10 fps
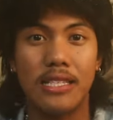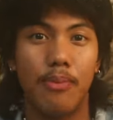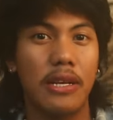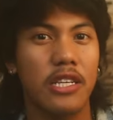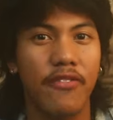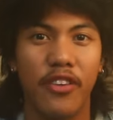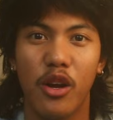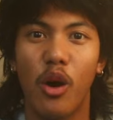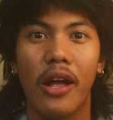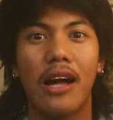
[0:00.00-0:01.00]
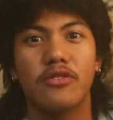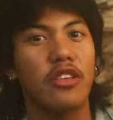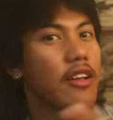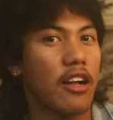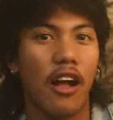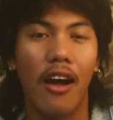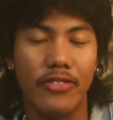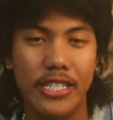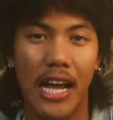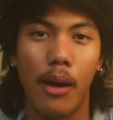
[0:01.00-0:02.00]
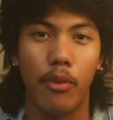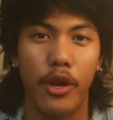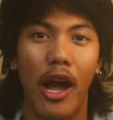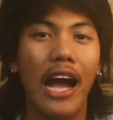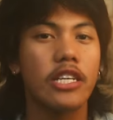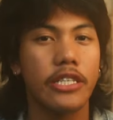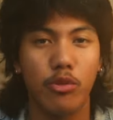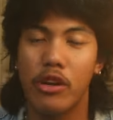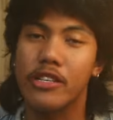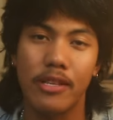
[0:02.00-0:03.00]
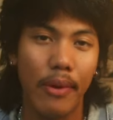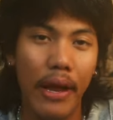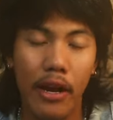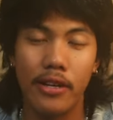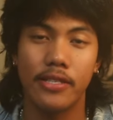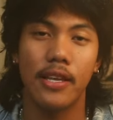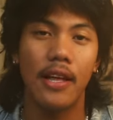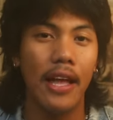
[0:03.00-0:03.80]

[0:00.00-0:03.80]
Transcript: especially if you're going out to like a coffee shop or you're actually running some errands